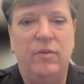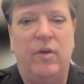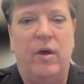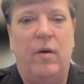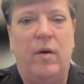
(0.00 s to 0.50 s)

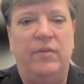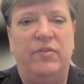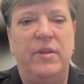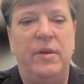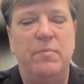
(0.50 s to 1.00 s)
So I
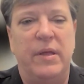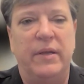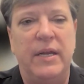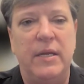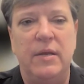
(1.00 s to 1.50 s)
see the
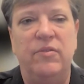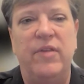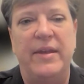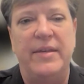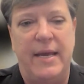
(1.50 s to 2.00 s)
ability to use
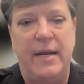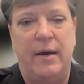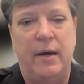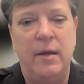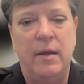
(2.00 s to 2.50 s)
that
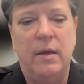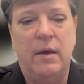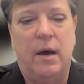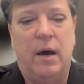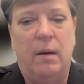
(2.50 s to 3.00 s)
data
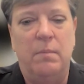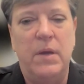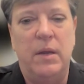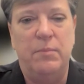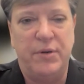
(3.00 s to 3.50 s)

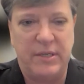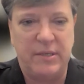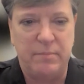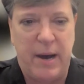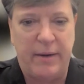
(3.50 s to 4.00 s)
in
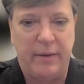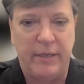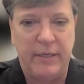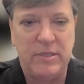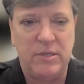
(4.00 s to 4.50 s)
predictive
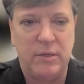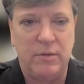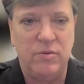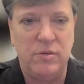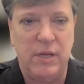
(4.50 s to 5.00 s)
modeling to